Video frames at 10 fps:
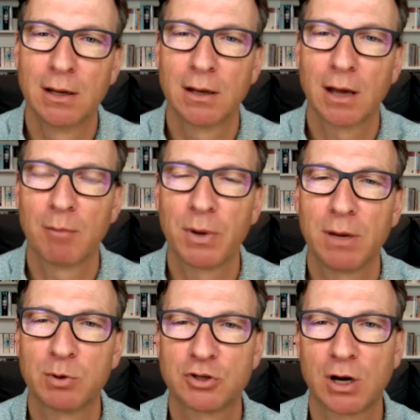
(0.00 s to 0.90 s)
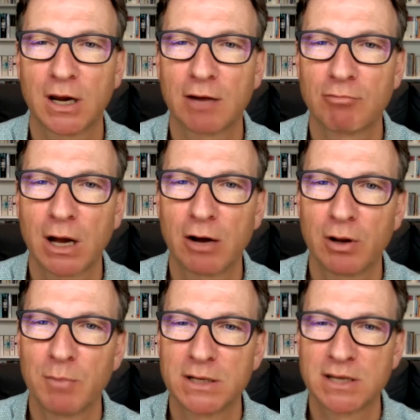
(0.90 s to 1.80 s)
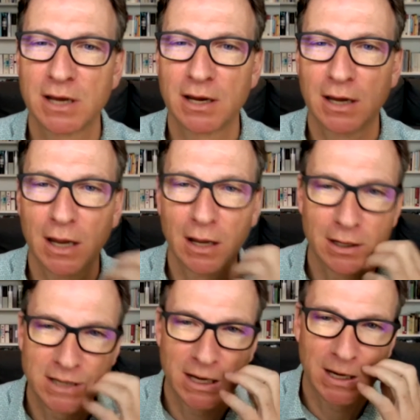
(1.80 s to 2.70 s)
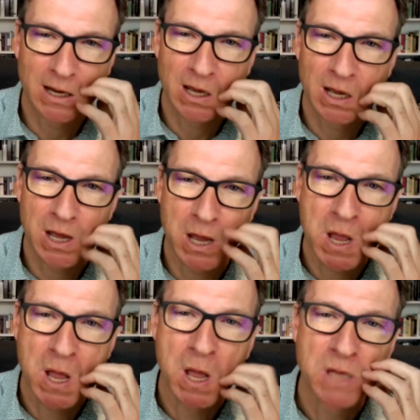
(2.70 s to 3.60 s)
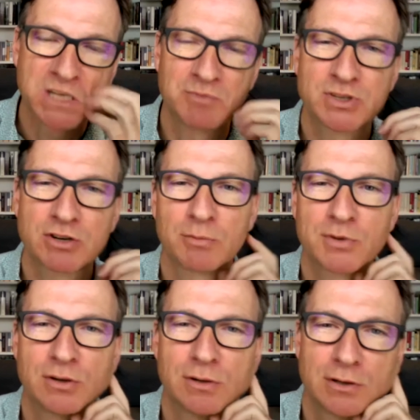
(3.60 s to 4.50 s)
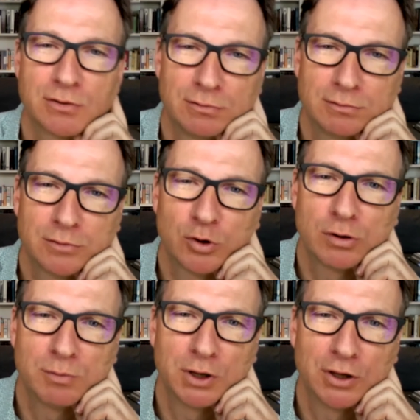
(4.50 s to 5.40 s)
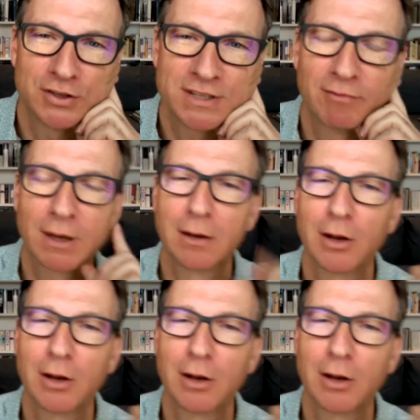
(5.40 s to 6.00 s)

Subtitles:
And people try and get around it by saying, can I take a subscription to Audible or something? You know,